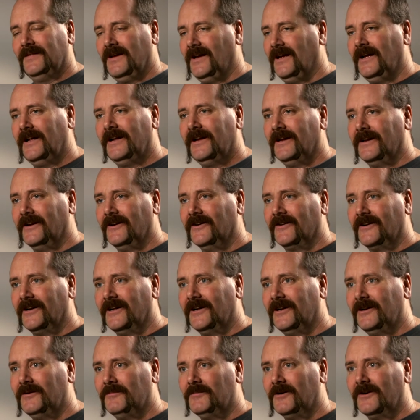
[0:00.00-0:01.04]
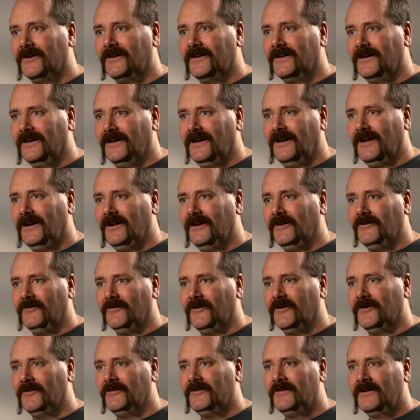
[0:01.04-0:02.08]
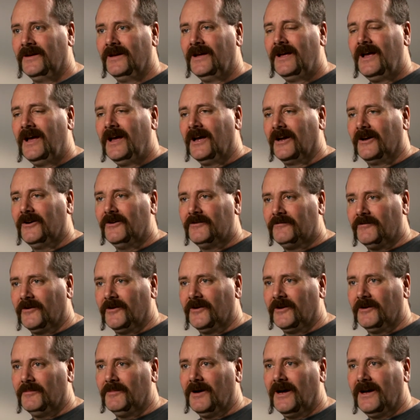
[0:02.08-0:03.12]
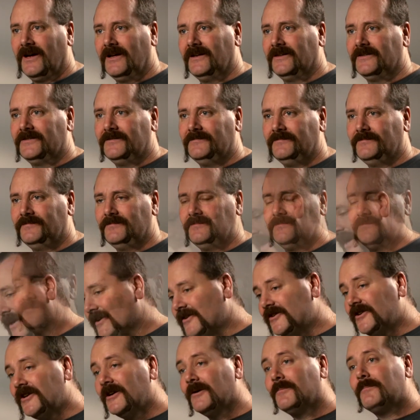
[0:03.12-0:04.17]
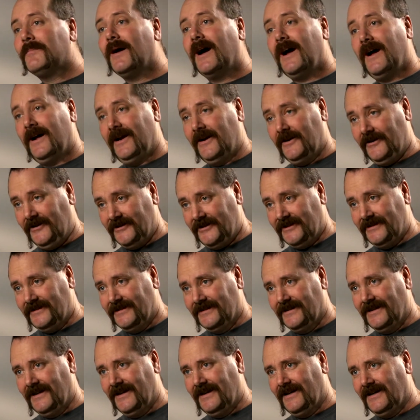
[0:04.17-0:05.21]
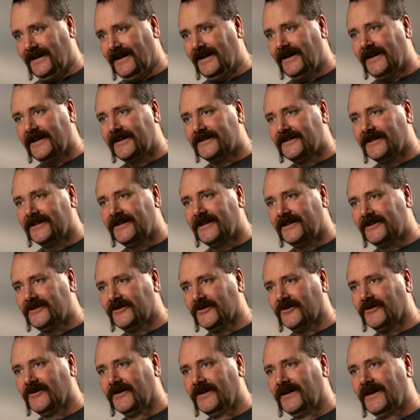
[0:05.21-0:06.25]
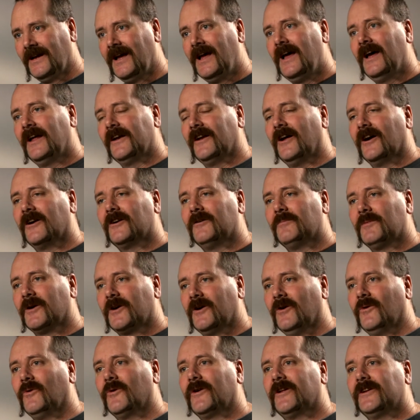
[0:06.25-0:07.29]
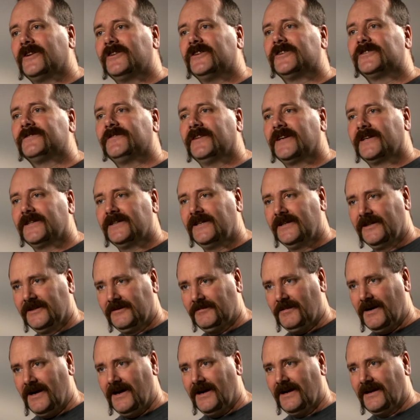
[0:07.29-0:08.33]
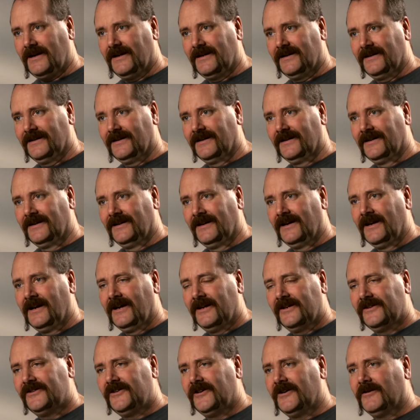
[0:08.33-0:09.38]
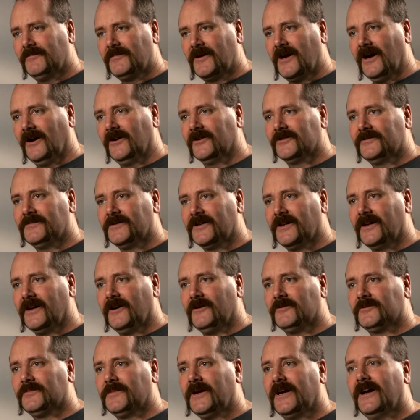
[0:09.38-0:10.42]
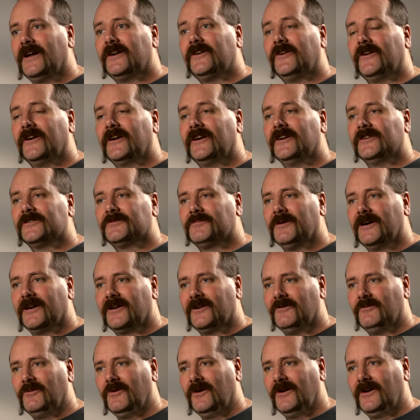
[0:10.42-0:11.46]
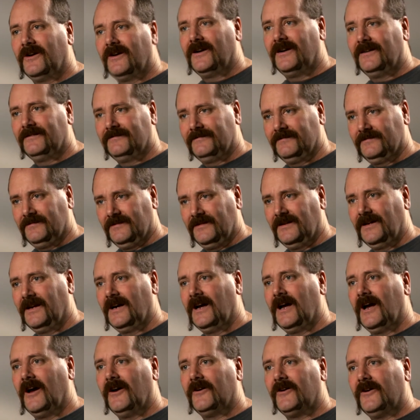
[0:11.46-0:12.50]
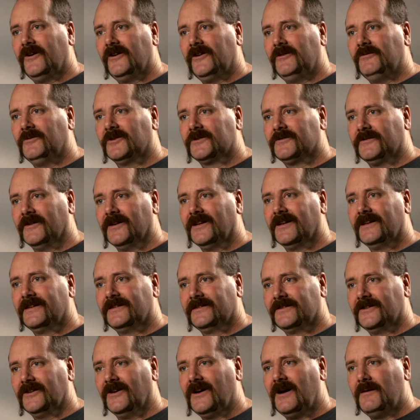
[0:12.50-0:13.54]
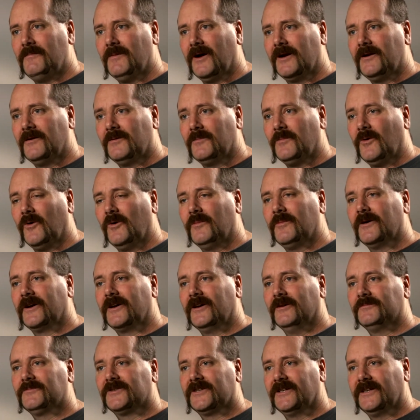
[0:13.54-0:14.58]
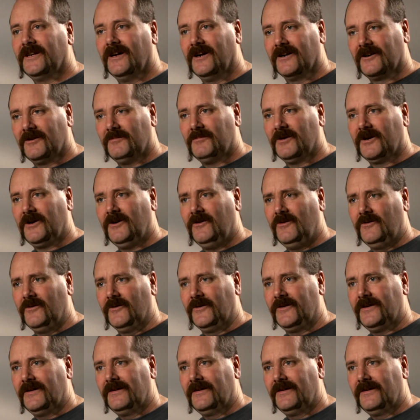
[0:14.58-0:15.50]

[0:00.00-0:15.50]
it ain't gonna get any better. I don't know. Good friend of mine, Jim Patterson at Dixie Diesel, Dr. McCord had just fixed his back. Jim calls me and tells me after he comes back to work how good he was feeling, so I made an appointment to come see Dr. McCord.